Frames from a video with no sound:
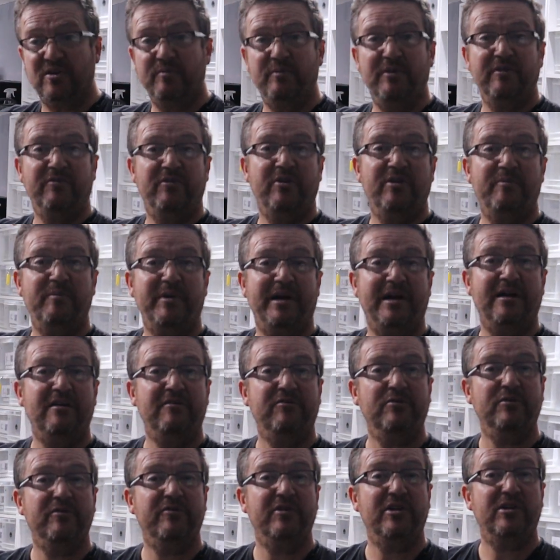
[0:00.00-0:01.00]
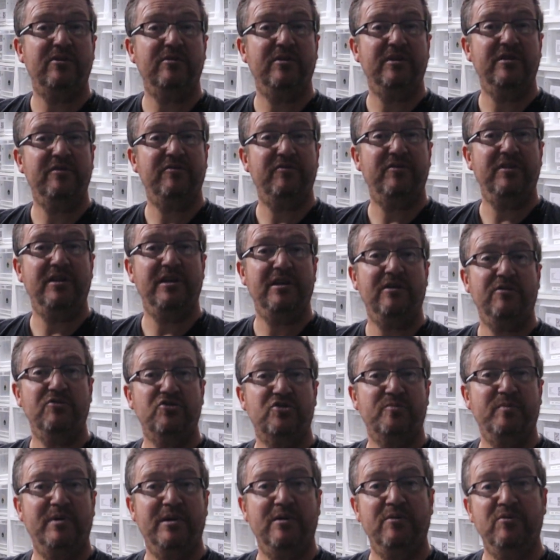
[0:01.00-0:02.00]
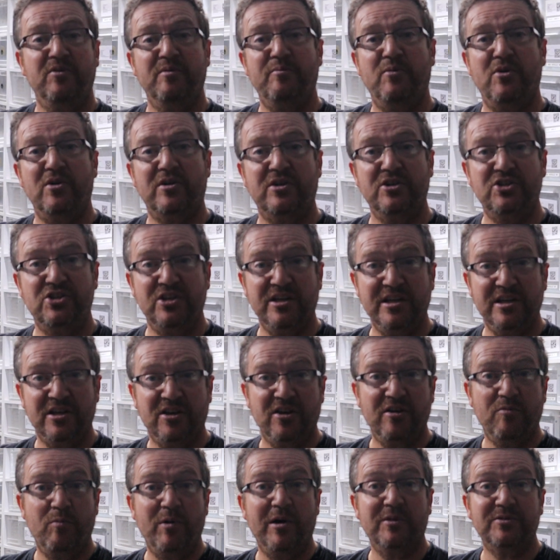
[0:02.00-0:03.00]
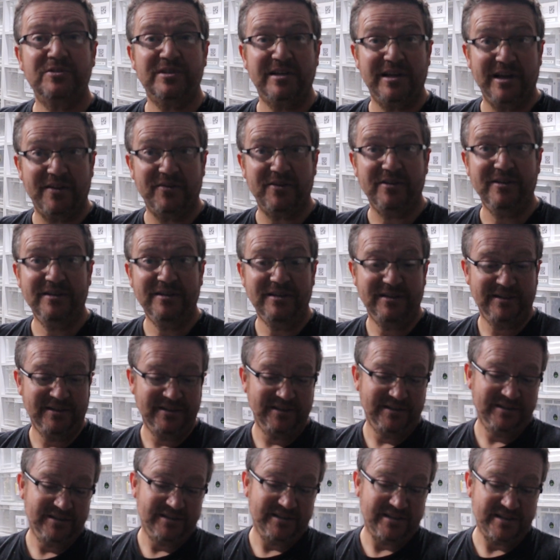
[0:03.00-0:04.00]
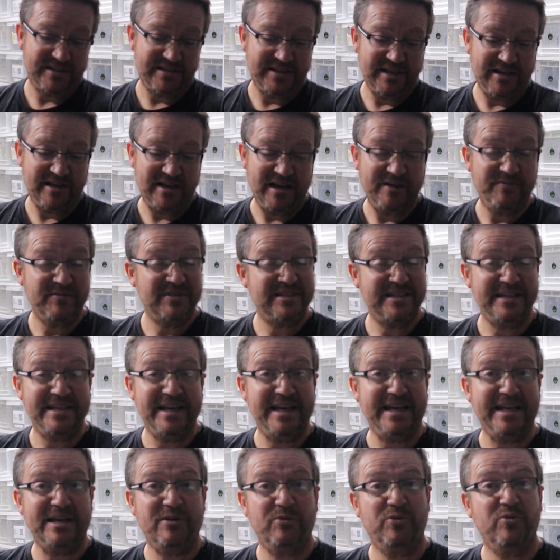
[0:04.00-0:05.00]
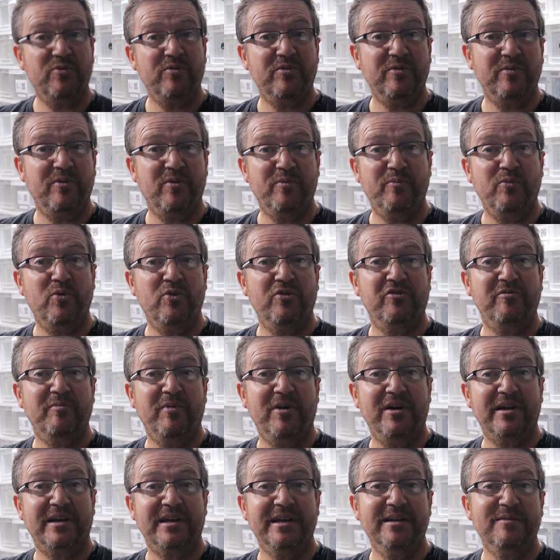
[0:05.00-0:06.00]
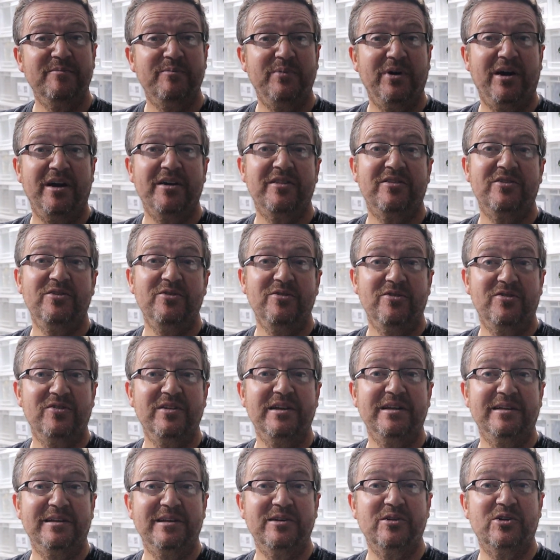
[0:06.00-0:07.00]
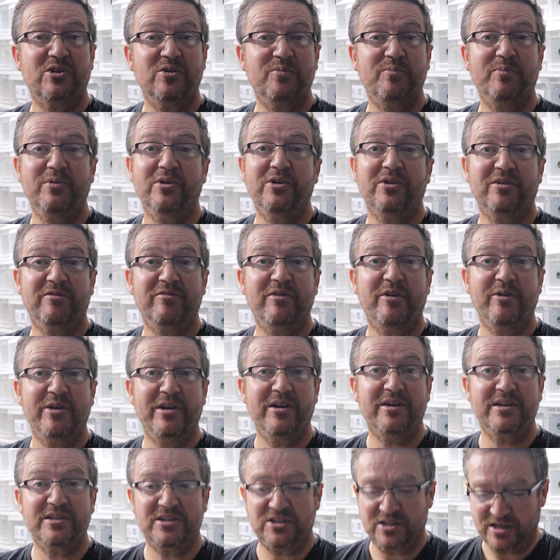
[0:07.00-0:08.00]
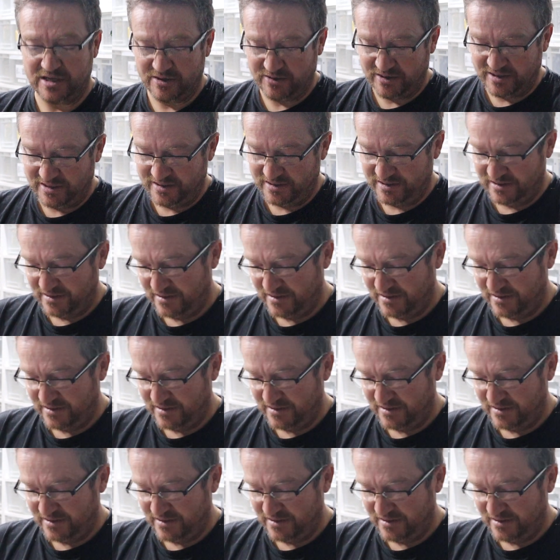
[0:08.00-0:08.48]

could be very powerful if the, if the and the mocha gene go well together. And I so say I haven't seen any on or, or morph market, but I do think it could look very nice, Jared.